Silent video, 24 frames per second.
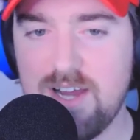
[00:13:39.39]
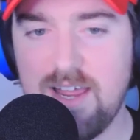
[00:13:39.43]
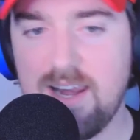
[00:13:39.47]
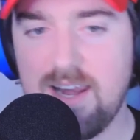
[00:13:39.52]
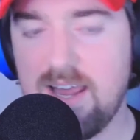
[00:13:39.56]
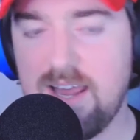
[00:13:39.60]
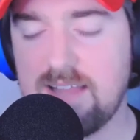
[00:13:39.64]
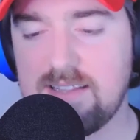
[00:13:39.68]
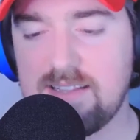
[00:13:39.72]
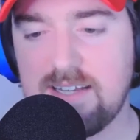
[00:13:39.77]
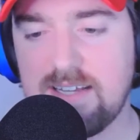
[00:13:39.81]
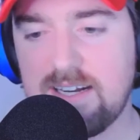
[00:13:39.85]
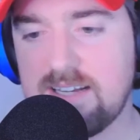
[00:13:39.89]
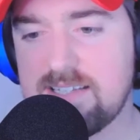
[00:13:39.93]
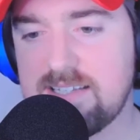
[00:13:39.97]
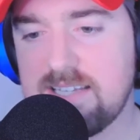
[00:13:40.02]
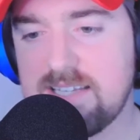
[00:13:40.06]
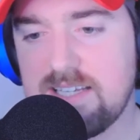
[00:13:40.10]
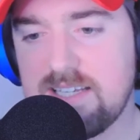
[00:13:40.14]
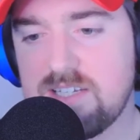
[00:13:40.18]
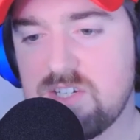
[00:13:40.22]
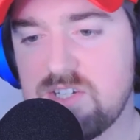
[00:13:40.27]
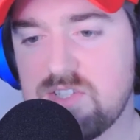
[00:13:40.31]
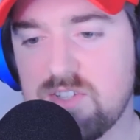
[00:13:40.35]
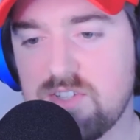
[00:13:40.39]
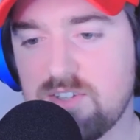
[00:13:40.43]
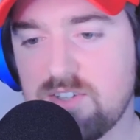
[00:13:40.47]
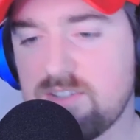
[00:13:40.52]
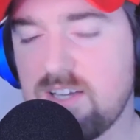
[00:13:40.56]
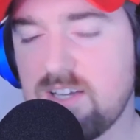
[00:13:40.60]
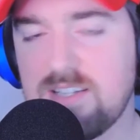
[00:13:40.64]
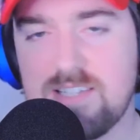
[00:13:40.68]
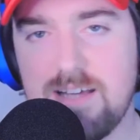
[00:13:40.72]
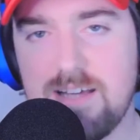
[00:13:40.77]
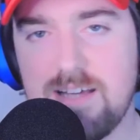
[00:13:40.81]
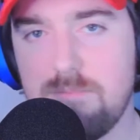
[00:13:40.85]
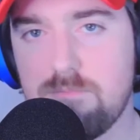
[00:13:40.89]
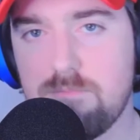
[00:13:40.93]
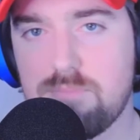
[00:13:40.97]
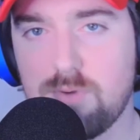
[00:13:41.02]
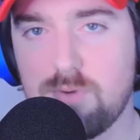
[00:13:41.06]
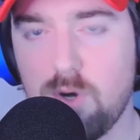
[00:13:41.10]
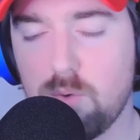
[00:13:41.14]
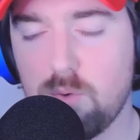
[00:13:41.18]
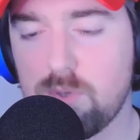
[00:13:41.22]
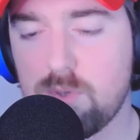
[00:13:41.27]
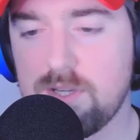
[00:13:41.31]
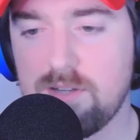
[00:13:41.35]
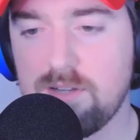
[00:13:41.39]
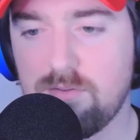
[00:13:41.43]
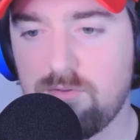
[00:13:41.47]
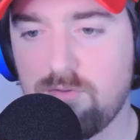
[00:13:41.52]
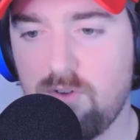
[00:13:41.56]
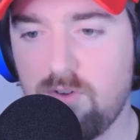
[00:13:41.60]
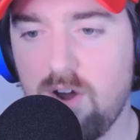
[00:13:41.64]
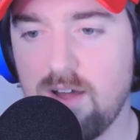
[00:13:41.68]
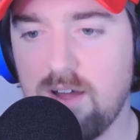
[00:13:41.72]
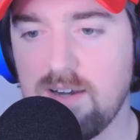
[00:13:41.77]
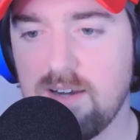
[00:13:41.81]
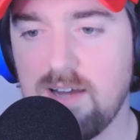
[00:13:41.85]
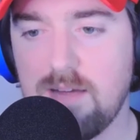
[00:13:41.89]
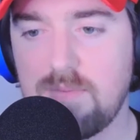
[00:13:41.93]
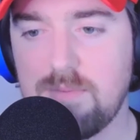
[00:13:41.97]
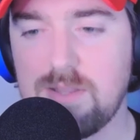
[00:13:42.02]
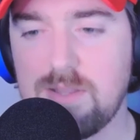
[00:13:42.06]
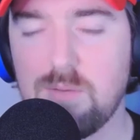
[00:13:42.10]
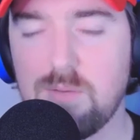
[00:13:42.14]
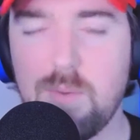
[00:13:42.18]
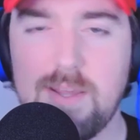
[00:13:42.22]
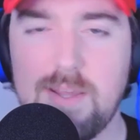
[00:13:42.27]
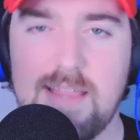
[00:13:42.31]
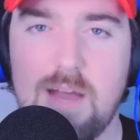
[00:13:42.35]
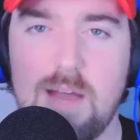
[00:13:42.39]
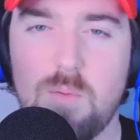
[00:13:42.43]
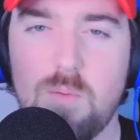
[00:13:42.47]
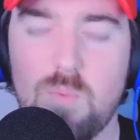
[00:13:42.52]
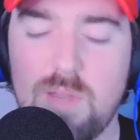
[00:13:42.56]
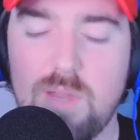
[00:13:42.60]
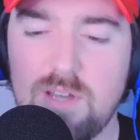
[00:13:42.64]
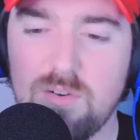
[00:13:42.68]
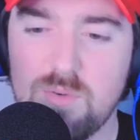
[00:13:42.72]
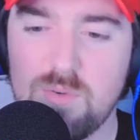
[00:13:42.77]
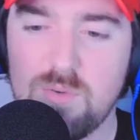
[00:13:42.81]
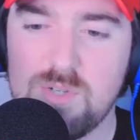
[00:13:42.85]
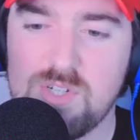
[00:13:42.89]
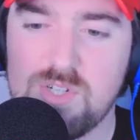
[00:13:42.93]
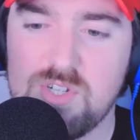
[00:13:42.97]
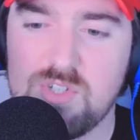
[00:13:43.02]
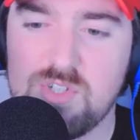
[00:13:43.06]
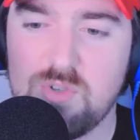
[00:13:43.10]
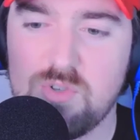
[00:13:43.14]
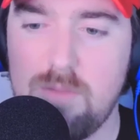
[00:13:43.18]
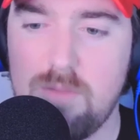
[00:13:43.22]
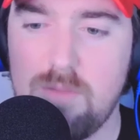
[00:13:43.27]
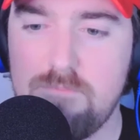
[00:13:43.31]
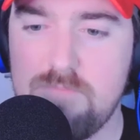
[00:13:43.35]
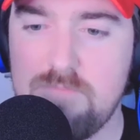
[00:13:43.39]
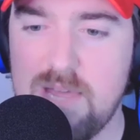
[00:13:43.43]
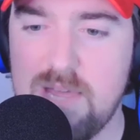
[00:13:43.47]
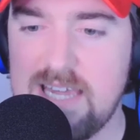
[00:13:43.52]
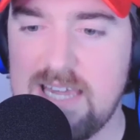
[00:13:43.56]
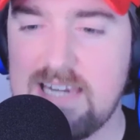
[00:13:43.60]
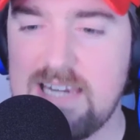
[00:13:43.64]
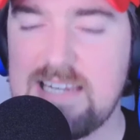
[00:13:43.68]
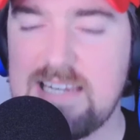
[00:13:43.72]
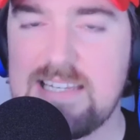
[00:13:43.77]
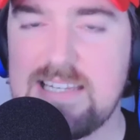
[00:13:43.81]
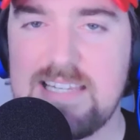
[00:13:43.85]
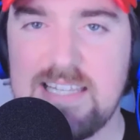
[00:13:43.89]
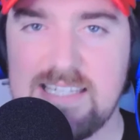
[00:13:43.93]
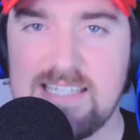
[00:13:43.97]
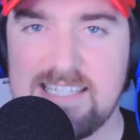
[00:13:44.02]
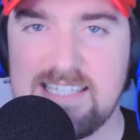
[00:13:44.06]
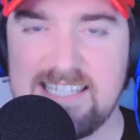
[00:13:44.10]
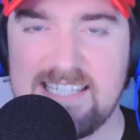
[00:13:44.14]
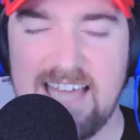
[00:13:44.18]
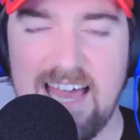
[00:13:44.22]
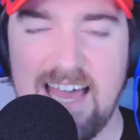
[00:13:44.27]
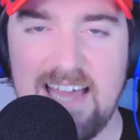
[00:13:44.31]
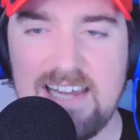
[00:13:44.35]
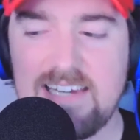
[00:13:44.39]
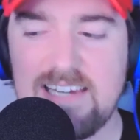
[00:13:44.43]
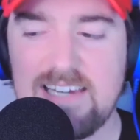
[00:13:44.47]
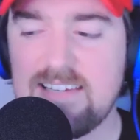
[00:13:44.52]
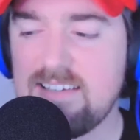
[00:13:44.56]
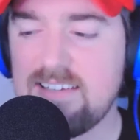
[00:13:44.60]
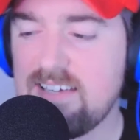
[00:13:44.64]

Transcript: And thing is, it just looked like something broke in the front. I mean, the way that wheel was just sort of pinned to the side.